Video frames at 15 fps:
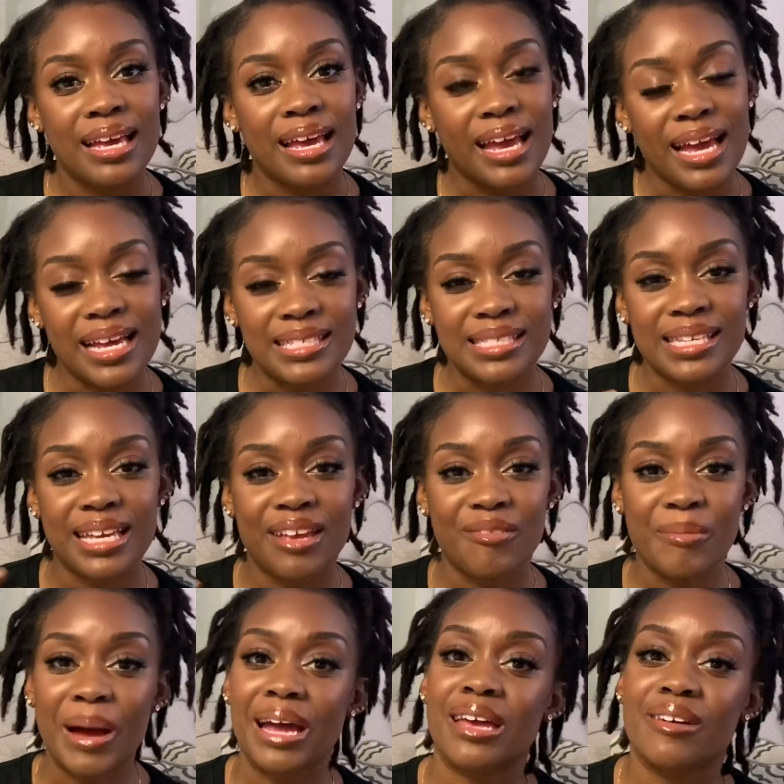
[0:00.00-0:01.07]
and to give
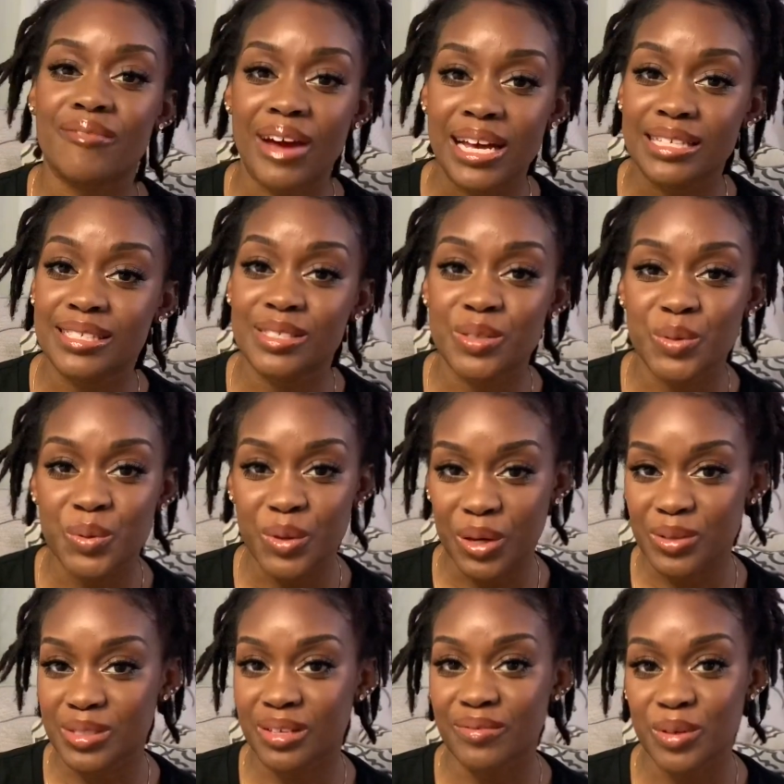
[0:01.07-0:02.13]
my advice to
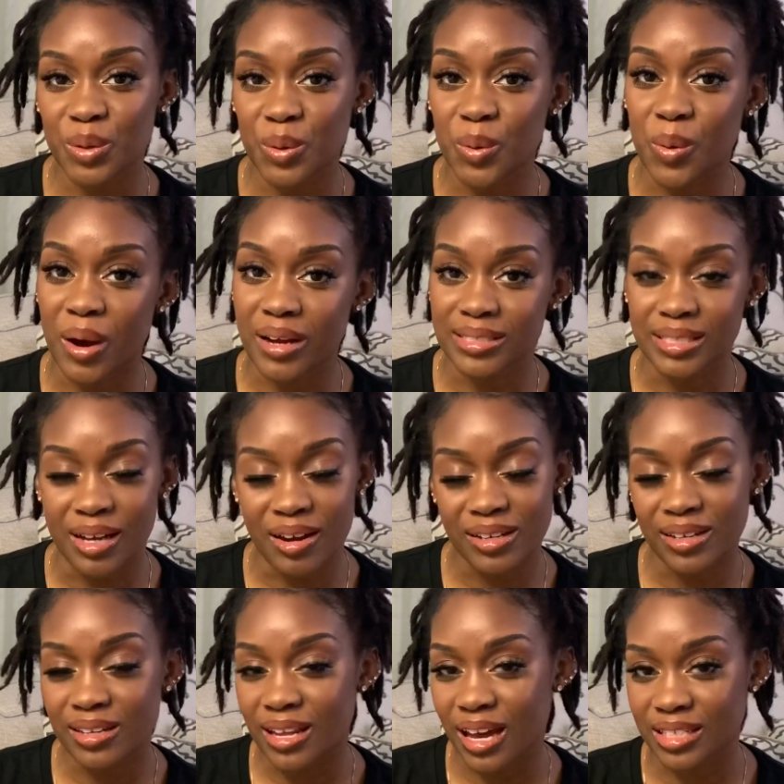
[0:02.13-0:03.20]
those of you who are starting
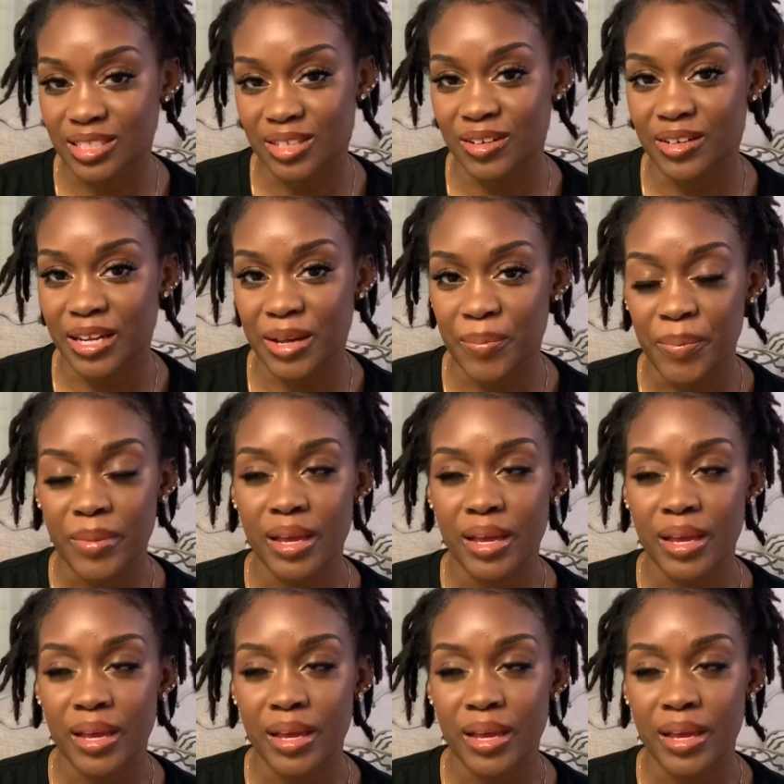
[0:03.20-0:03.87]
your lock journey.